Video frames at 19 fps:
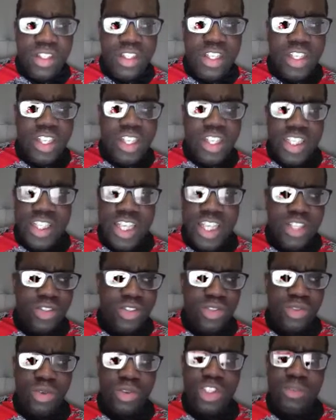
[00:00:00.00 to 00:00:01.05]
uh, he then
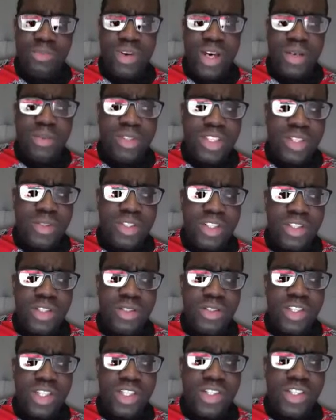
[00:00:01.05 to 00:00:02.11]
just talks about the you
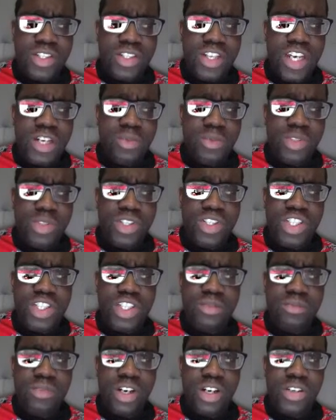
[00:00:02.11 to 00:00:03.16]
know the the Deadwood
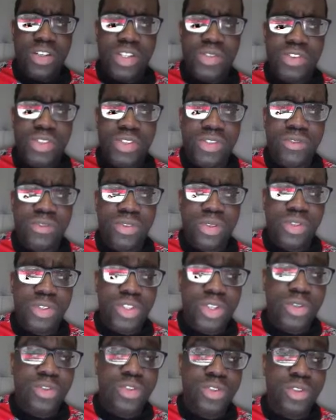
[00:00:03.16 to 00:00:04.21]
in Marcos Rojo and Phil
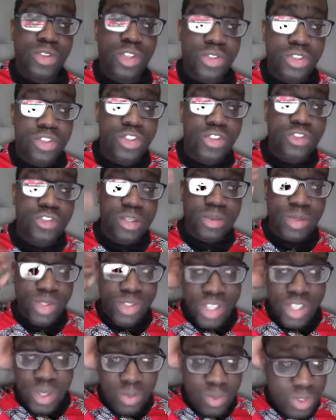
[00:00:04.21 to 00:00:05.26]
Jones, not that Sergio Romero
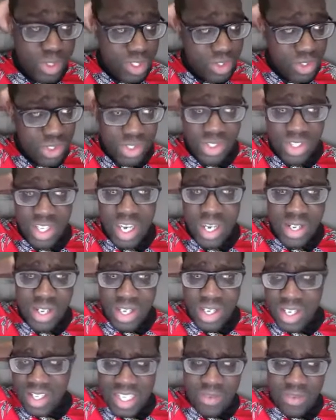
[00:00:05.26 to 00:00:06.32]
Deadwood, and just that
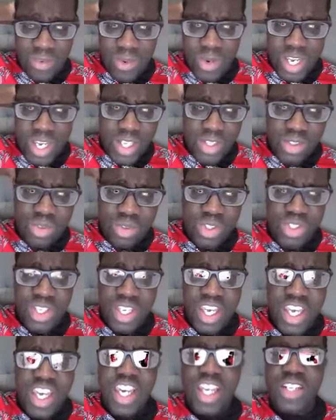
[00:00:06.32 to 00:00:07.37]
they've got injuries
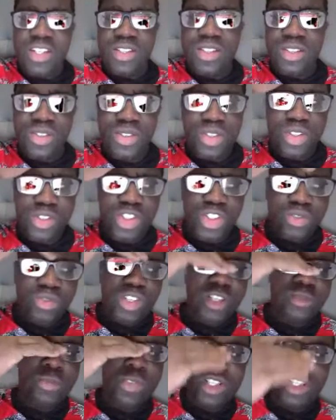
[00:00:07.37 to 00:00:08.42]
again. Sergio
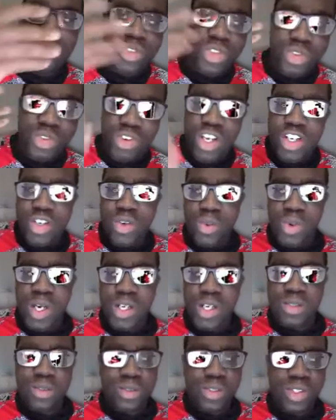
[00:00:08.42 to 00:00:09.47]
Romero training
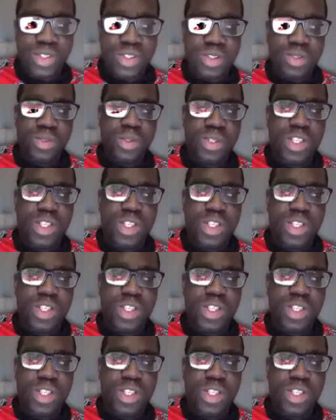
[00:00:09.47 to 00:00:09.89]
well, you know